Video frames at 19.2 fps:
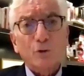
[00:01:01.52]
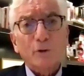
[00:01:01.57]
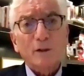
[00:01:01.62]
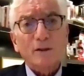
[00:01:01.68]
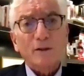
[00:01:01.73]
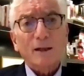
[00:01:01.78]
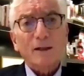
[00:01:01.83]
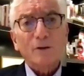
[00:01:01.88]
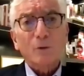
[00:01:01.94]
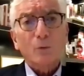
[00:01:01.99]
do
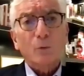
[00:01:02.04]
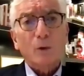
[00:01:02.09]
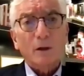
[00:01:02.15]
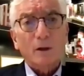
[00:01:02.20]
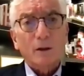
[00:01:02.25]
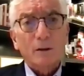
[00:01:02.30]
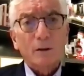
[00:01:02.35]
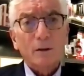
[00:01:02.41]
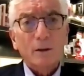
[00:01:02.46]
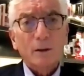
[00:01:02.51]
it anyway,
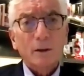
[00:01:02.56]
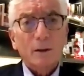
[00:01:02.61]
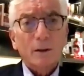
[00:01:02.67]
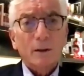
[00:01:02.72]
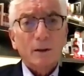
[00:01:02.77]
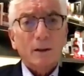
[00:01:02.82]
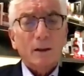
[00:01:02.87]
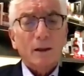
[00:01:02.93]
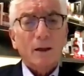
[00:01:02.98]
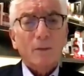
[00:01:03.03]

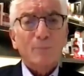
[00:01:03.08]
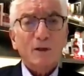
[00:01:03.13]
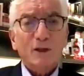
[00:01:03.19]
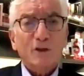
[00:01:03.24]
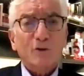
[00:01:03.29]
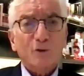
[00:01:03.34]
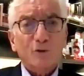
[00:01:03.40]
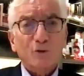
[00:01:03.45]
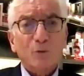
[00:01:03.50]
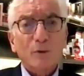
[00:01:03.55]

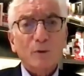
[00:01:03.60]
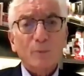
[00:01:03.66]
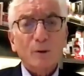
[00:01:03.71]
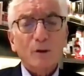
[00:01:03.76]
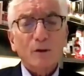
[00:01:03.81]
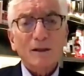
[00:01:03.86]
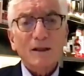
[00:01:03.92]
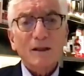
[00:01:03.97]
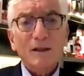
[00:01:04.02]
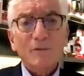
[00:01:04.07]
because we
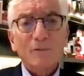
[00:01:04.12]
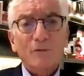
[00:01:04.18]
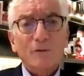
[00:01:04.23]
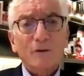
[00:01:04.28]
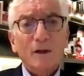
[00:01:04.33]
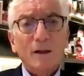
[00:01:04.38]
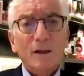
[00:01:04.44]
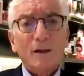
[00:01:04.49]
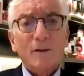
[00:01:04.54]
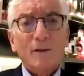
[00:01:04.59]
believe
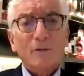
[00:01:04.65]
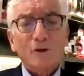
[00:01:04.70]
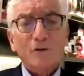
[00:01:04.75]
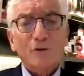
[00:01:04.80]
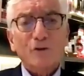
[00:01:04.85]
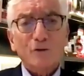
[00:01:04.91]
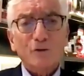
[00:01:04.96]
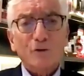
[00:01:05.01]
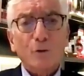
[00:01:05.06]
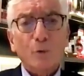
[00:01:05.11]

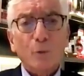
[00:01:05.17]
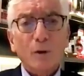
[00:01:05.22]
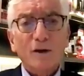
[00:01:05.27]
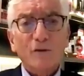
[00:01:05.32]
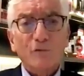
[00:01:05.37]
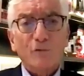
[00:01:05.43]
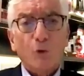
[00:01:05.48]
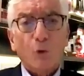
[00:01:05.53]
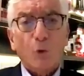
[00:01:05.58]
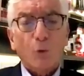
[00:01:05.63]
this is the
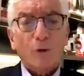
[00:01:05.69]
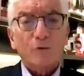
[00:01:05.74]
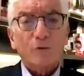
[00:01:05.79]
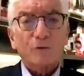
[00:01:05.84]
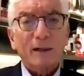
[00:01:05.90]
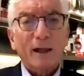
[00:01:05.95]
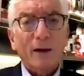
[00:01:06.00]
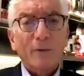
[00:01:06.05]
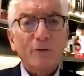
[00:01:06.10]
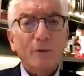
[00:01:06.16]
way
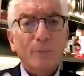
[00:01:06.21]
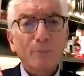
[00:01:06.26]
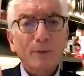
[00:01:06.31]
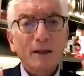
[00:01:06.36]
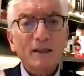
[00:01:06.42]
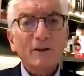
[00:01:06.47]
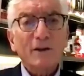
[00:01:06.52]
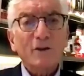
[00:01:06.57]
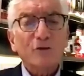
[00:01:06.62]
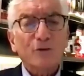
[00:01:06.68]
forward. Now, the
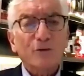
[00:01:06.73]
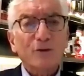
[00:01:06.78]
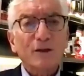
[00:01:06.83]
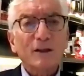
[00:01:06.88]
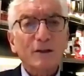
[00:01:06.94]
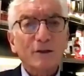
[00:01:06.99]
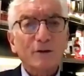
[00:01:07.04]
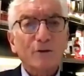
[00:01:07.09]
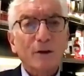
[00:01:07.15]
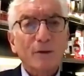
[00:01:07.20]
biggest
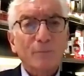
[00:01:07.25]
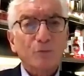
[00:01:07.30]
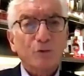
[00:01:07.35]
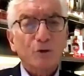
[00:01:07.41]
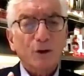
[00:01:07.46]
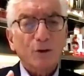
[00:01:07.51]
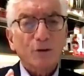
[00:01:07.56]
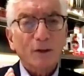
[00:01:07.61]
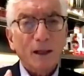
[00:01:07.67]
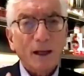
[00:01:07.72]
thing
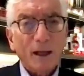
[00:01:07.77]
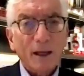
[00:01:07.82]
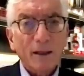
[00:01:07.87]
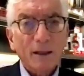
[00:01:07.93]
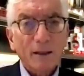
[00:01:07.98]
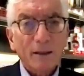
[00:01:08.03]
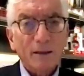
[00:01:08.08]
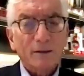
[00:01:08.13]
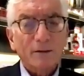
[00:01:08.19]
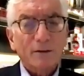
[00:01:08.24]

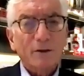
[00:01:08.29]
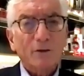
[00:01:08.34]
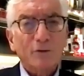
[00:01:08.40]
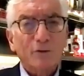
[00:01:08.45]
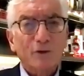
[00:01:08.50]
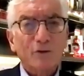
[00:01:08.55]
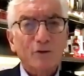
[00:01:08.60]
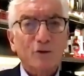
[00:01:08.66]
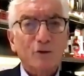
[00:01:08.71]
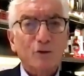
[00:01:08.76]
today
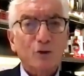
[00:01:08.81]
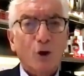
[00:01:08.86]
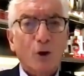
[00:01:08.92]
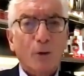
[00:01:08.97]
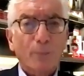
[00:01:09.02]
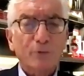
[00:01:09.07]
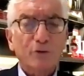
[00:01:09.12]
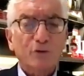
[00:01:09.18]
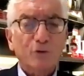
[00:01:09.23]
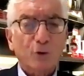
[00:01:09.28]
that is an
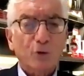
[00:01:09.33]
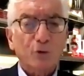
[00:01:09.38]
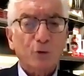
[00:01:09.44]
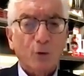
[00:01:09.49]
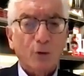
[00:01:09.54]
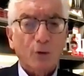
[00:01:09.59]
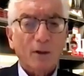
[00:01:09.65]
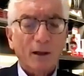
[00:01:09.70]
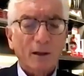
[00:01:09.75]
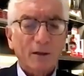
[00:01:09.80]

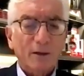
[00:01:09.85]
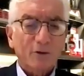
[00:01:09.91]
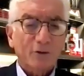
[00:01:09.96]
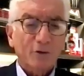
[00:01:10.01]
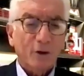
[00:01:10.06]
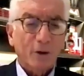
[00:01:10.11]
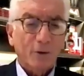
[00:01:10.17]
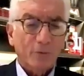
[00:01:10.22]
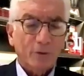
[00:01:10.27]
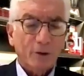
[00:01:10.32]
obstacle,
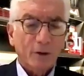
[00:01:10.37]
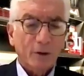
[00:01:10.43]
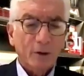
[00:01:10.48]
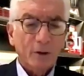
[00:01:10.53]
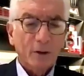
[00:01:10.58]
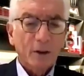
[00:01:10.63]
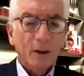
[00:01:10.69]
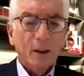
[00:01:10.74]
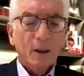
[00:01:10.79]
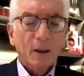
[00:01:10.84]
Alexander,
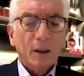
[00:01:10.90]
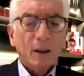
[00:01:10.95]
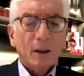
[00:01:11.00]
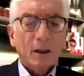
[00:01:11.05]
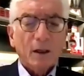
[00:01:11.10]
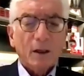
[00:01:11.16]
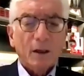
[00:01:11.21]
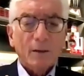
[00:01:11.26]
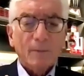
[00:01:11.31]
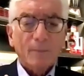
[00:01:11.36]

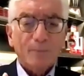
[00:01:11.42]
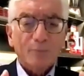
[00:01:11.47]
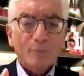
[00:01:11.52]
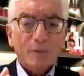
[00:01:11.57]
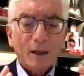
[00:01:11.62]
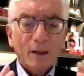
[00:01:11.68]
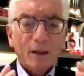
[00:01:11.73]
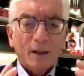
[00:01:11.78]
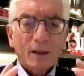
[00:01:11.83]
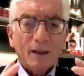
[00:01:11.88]

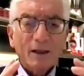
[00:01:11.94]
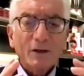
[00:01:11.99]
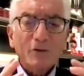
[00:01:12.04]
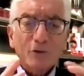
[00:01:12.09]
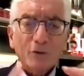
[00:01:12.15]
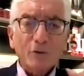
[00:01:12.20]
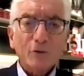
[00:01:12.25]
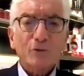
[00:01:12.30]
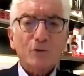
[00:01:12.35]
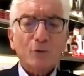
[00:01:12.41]

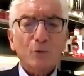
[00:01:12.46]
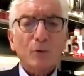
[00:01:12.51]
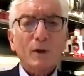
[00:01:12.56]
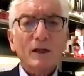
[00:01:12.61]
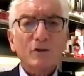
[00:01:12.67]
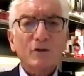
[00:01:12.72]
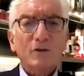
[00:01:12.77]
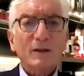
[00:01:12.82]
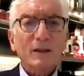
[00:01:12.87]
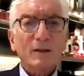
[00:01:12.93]
isn't
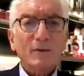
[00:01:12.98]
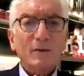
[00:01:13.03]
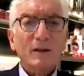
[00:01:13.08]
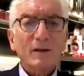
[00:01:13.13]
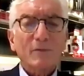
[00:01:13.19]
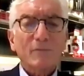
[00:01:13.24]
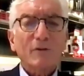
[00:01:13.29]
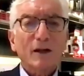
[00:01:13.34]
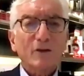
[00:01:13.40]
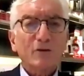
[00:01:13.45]
raising
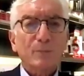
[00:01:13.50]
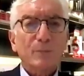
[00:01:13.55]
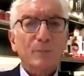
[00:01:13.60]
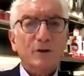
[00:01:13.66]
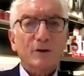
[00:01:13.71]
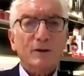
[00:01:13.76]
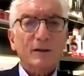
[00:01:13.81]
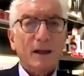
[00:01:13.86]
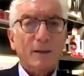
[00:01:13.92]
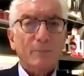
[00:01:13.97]
the
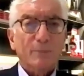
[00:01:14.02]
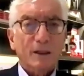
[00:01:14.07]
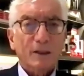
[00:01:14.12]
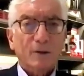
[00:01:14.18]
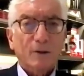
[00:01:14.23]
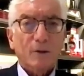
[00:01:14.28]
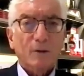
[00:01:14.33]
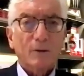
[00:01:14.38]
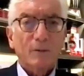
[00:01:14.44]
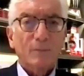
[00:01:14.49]
investment
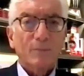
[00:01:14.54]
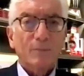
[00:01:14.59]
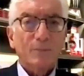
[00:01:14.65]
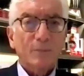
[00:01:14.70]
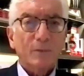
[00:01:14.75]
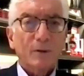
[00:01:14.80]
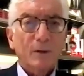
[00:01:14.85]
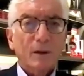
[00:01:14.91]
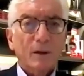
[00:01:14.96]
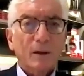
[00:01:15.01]
capital.
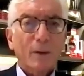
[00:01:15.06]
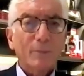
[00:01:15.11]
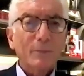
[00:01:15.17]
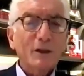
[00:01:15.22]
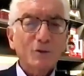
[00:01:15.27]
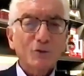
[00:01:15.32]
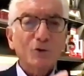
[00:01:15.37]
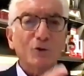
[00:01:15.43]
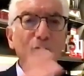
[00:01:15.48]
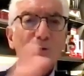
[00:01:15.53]
I
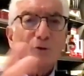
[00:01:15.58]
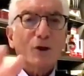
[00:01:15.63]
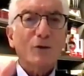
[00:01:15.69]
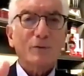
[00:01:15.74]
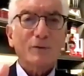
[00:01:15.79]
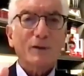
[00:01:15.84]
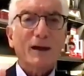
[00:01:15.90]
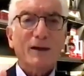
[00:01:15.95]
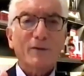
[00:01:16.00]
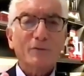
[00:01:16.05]
mean, you know
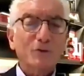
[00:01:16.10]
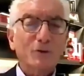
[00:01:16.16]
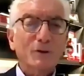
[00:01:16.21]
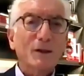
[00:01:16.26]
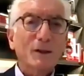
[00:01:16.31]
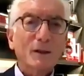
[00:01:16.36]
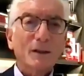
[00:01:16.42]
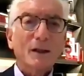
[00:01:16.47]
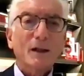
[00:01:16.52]
that